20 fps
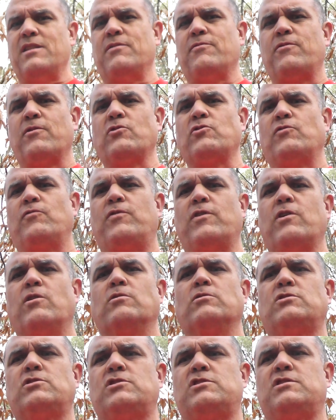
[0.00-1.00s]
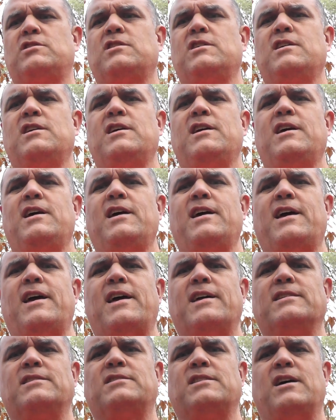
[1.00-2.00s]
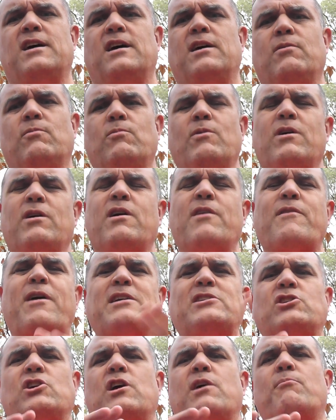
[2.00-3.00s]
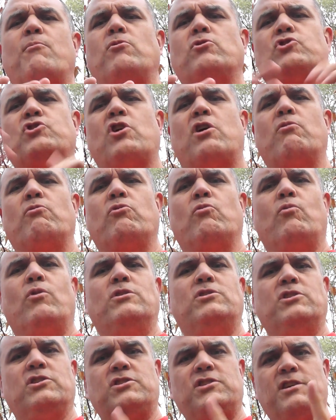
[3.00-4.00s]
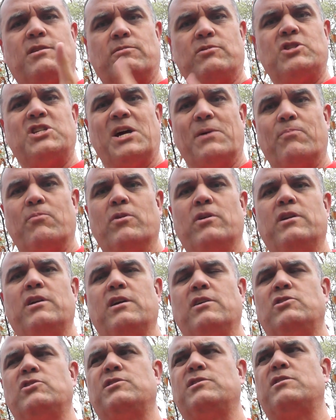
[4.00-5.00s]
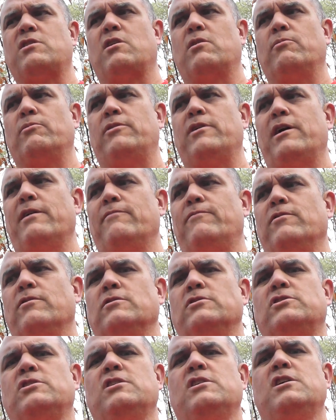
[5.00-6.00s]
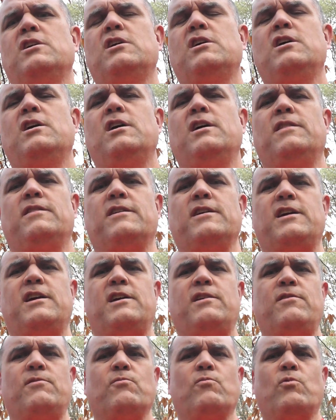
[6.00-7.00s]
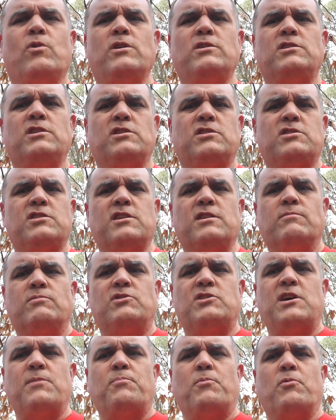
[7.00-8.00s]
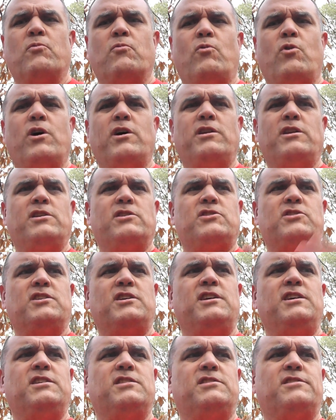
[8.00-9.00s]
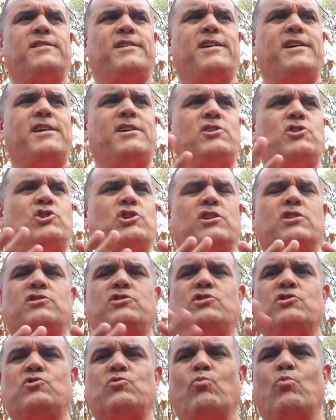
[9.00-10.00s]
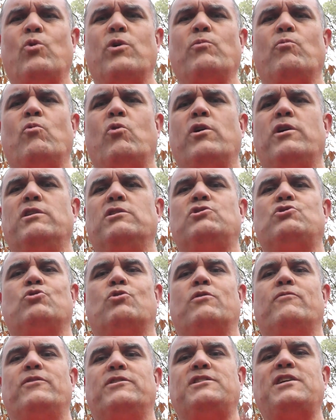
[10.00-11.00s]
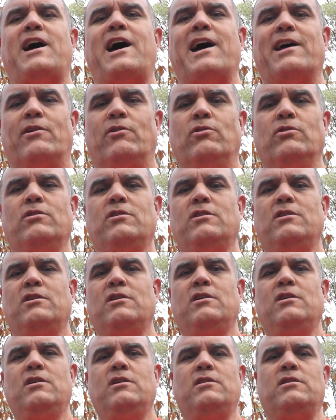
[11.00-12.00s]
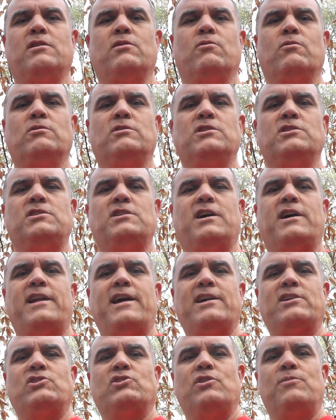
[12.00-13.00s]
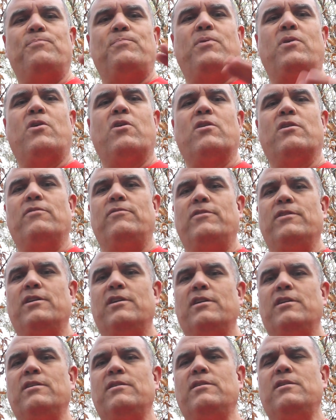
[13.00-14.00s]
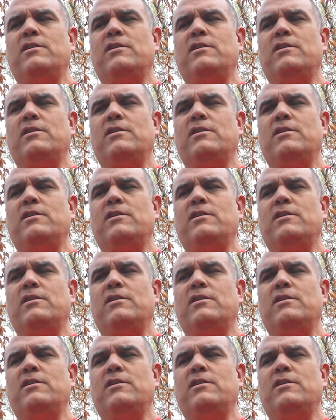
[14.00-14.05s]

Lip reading: first verse as, well, actually I'm going to start with the ones that see them separate. Let's start with that first. The ones that see them separate, one that sees the Genesis 1:1 as sort of a title. In other words, it's not actually part of the